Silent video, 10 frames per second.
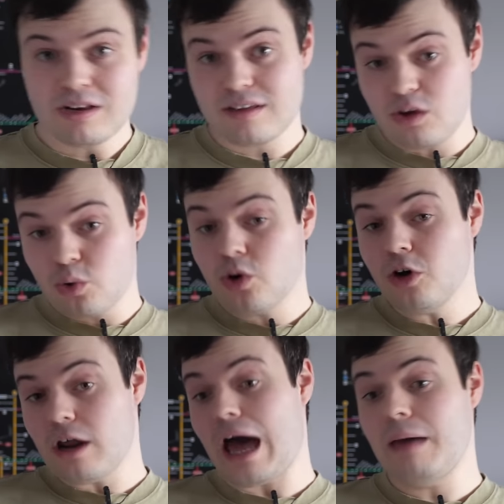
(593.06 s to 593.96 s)
means that you
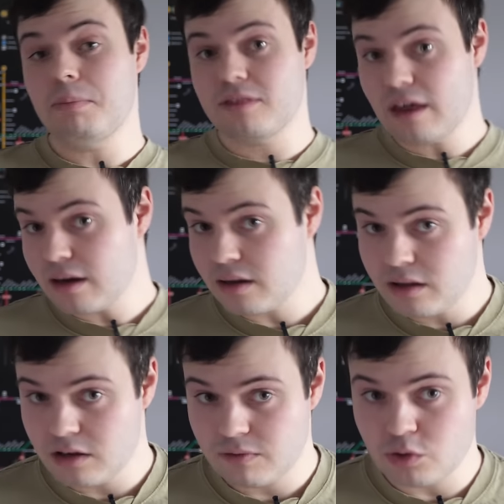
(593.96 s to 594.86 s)
could hypothetically
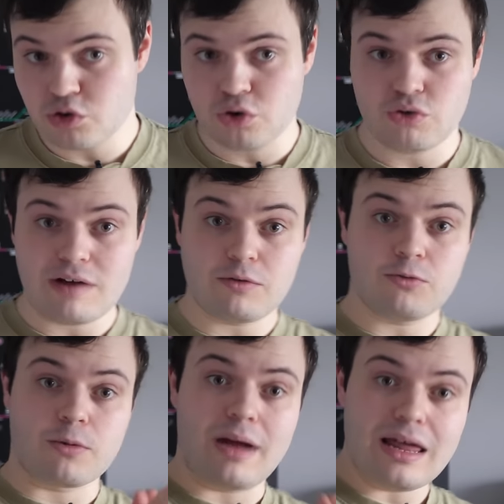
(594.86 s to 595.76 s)
in the future travel
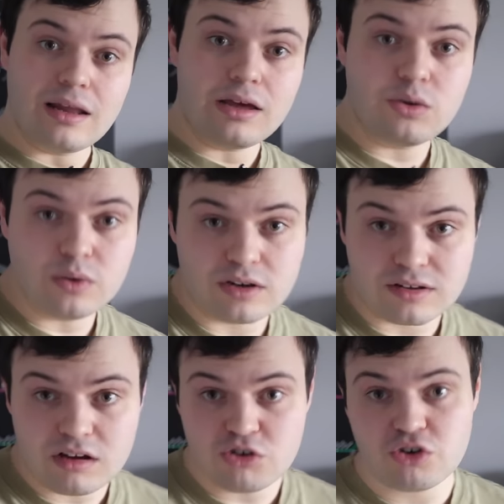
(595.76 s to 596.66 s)
from LA Union
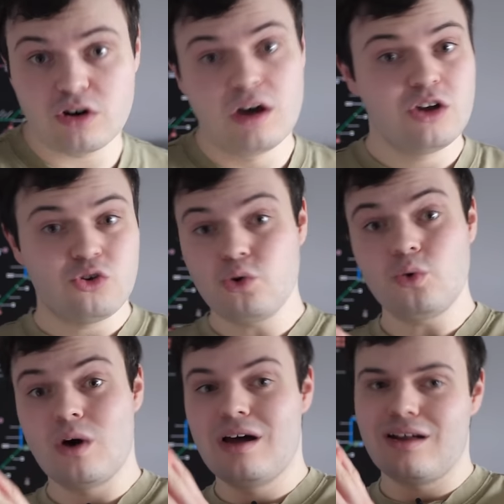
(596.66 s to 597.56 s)
Station
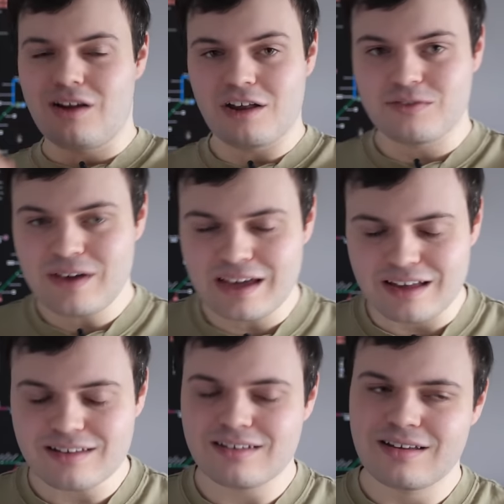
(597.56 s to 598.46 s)
to Las
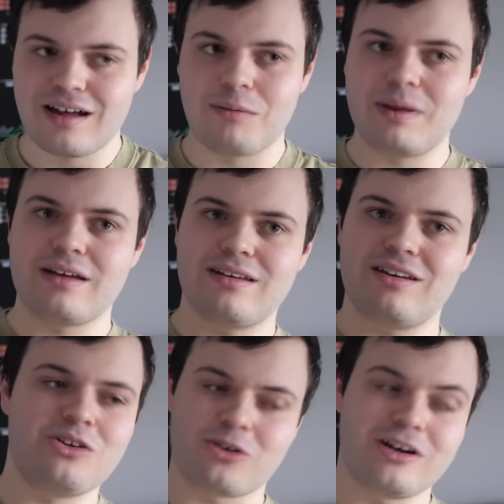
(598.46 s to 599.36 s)
Vegas, albeit
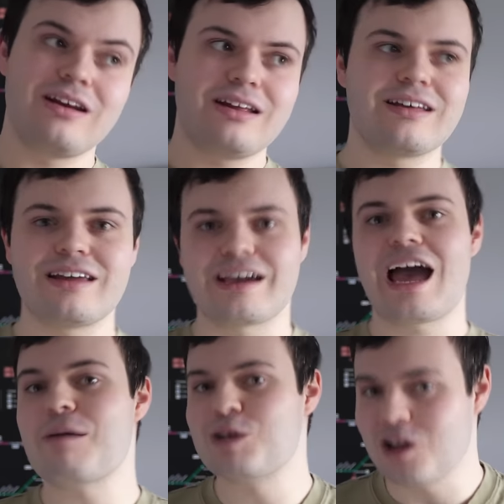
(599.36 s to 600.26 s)
you're gonna need to get a
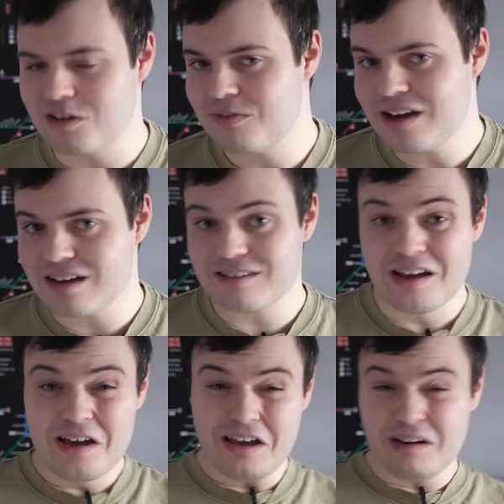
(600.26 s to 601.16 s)
cab in Las Vegas,
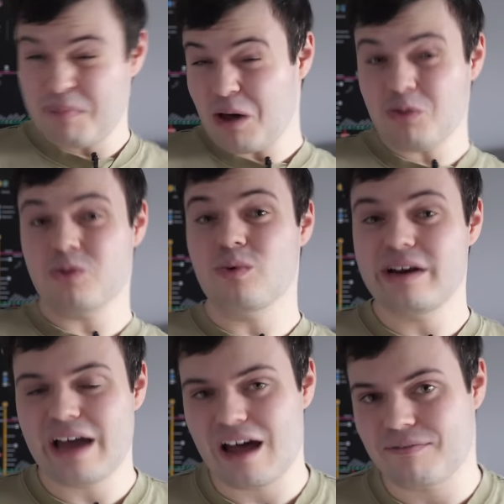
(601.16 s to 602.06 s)
in about three
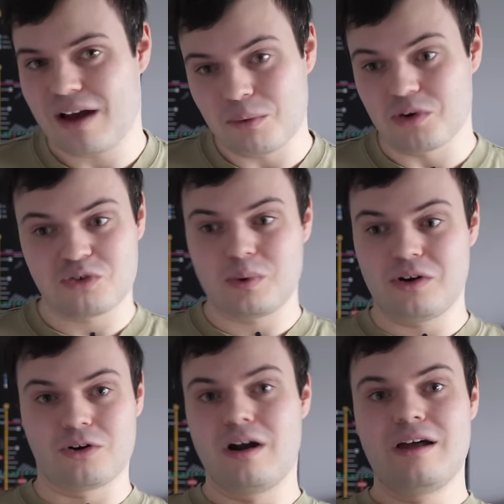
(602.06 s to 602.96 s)
and a half hours when
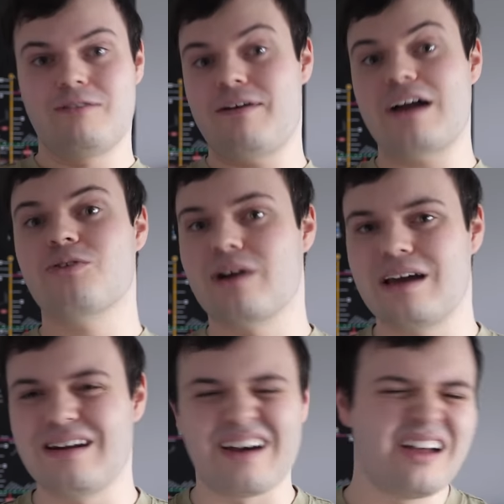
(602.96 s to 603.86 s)
you're factoring
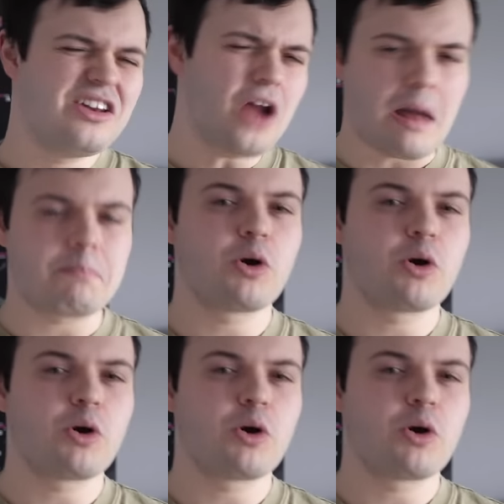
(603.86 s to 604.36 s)
in a not